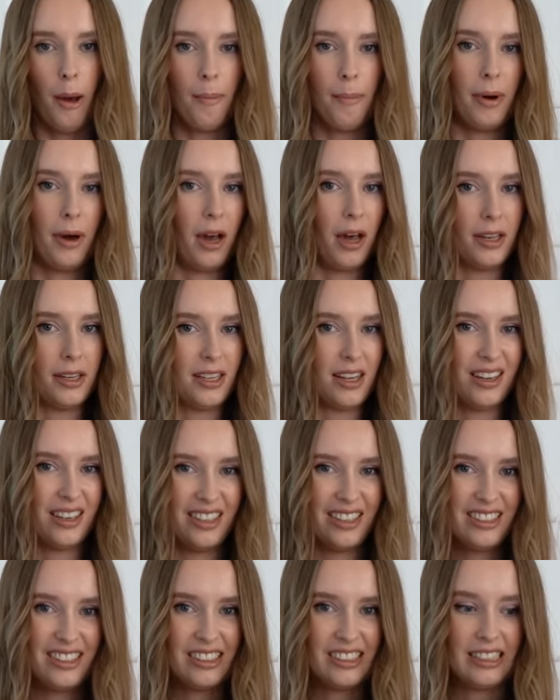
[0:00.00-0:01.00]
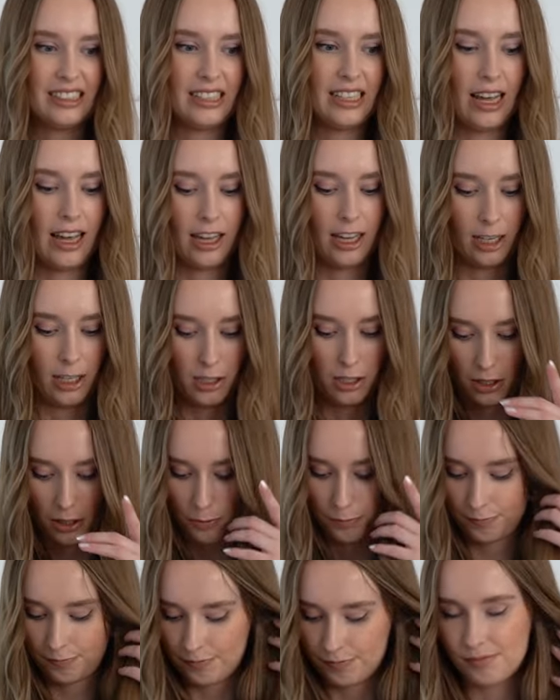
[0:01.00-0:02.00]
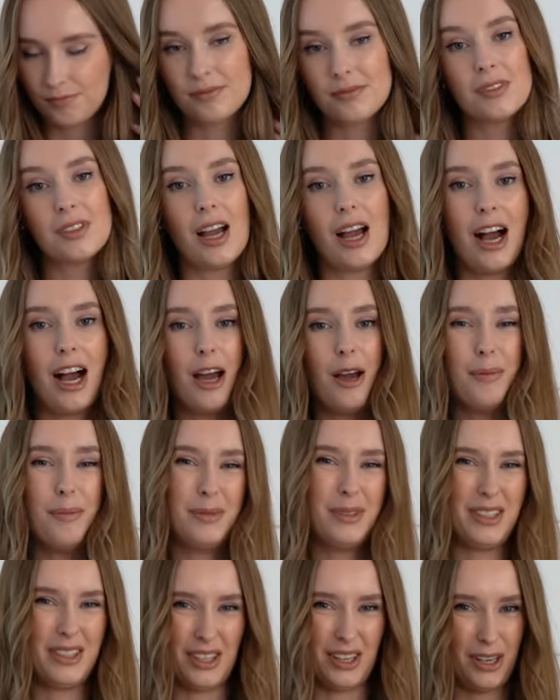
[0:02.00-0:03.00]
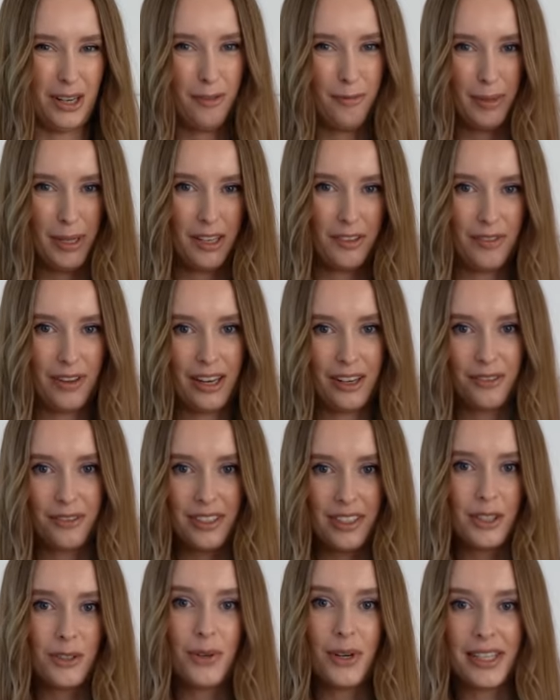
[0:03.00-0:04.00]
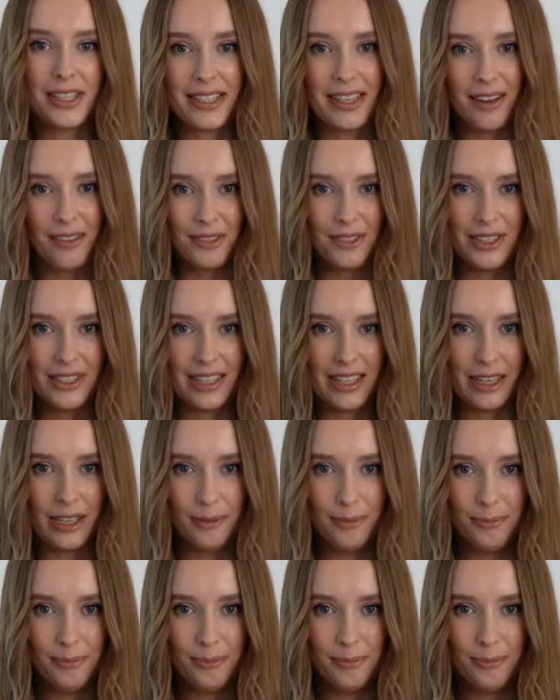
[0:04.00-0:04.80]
But other than that, I'm not a big fan of this dress, I have to say.